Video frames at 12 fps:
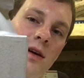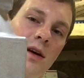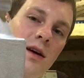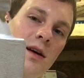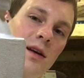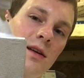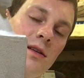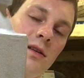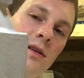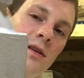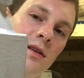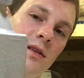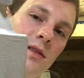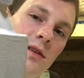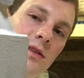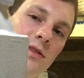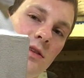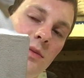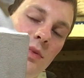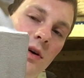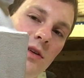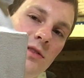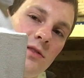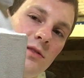And this
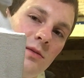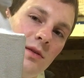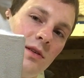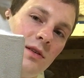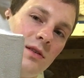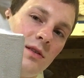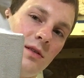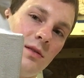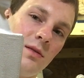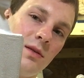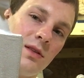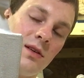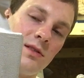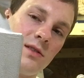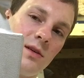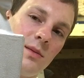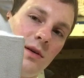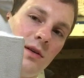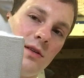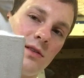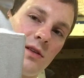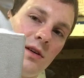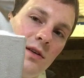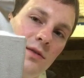compressor wheel with this turbo is
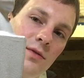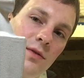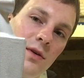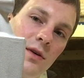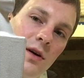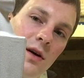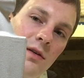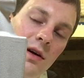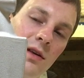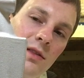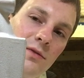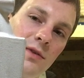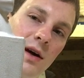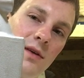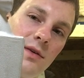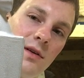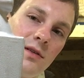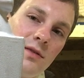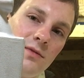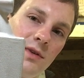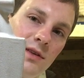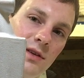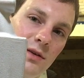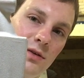good for around the
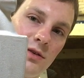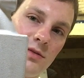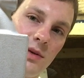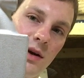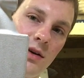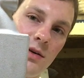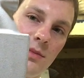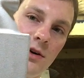550 horsepower